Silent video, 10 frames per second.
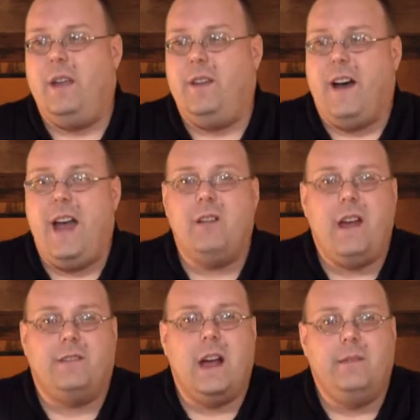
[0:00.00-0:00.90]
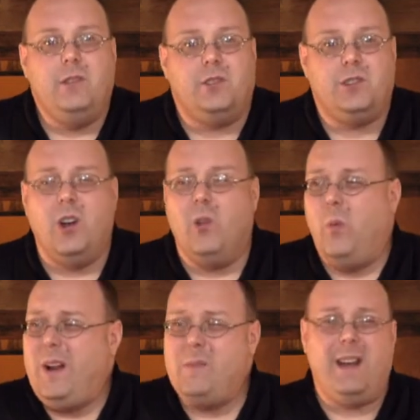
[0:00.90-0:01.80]
if I don't have time to do a show,
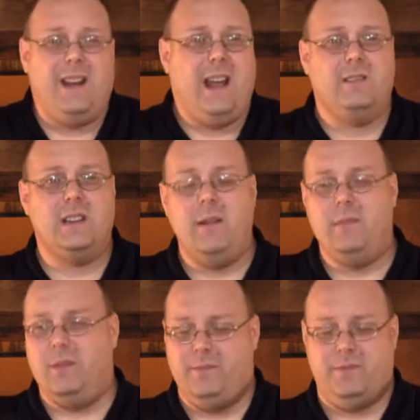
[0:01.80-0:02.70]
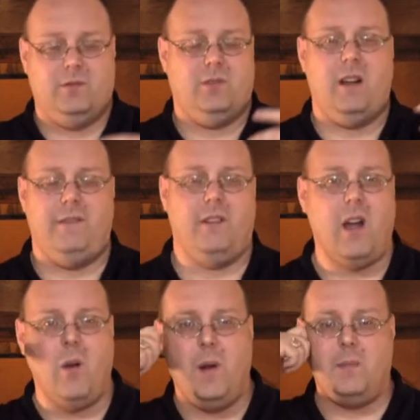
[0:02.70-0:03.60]
when am I going to have time to try to
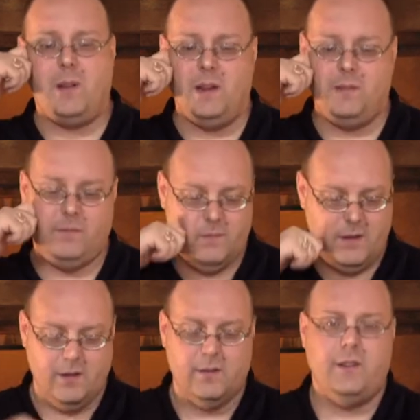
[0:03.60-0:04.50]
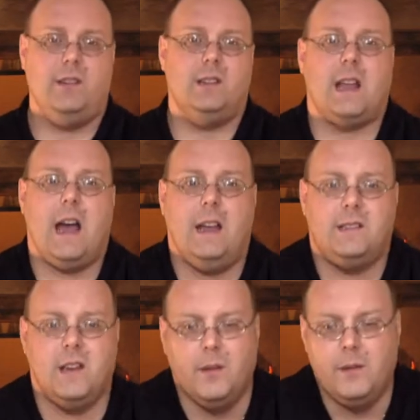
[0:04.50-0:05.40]
figure out when I'm going to interview this guy?
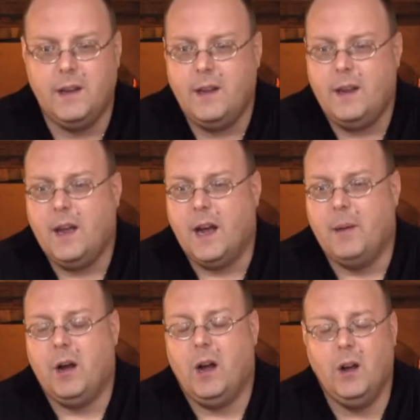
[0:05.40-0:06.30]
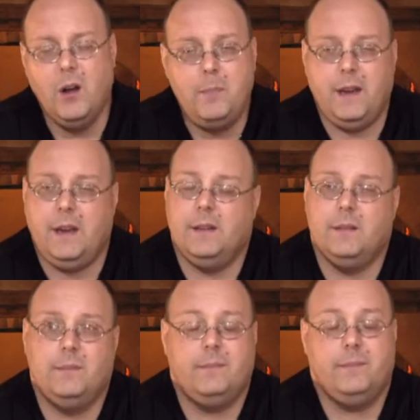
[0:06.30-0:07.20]
So I'm
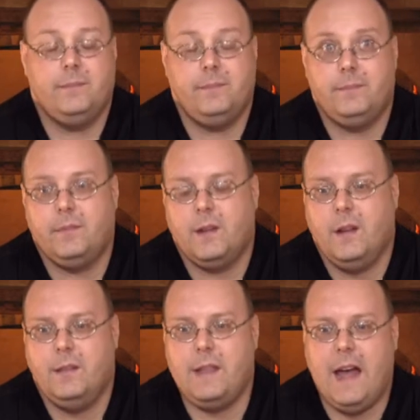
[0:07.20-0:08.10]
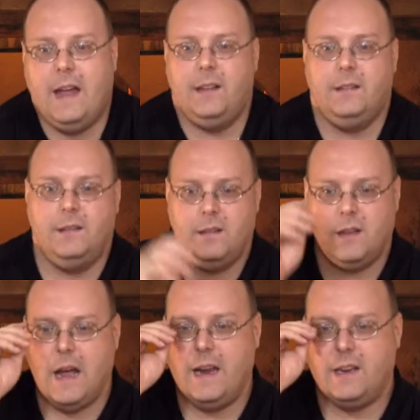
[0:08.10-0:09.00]
hoping that
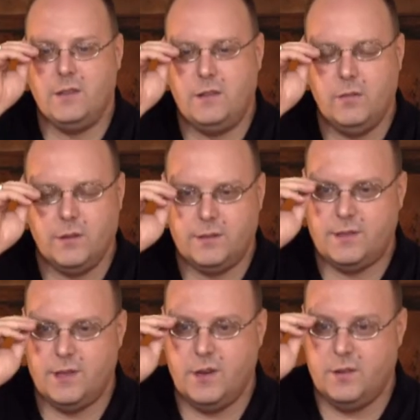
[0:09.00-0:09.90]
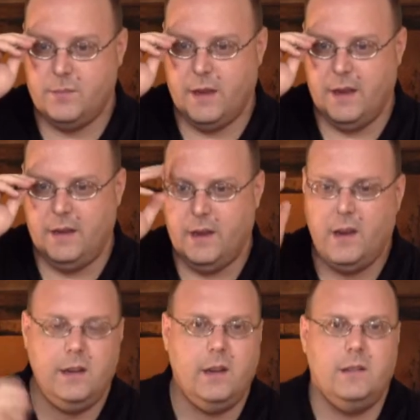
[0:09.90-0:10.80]
I can do it soon, but
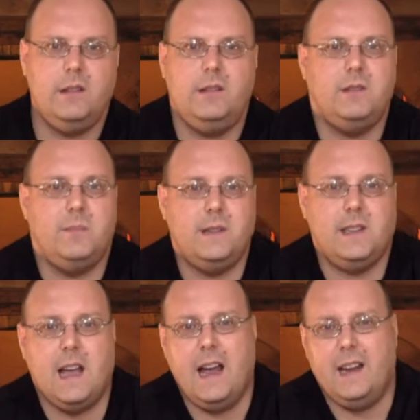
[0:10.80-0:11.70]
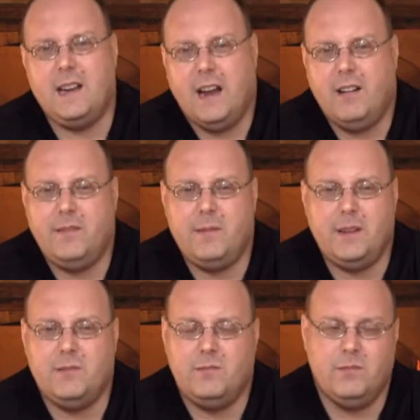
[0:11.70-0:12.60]
you know, the dude's a busy guy, and I already
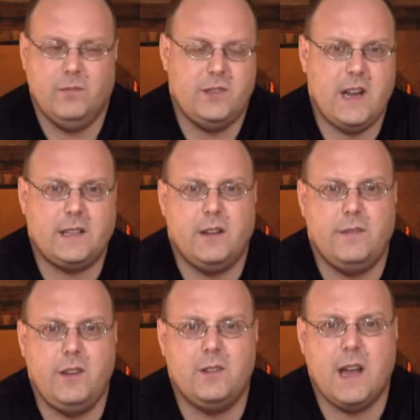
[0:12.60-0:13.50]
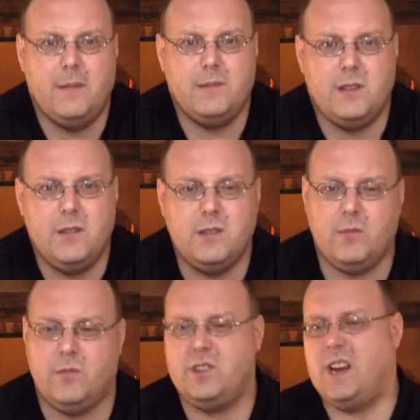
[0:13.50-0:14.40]
been rejected a few times, and
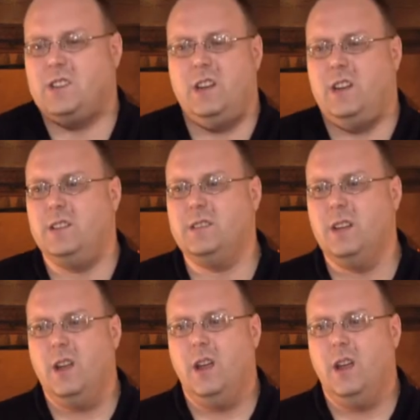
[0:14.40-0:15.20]
usually the rejection is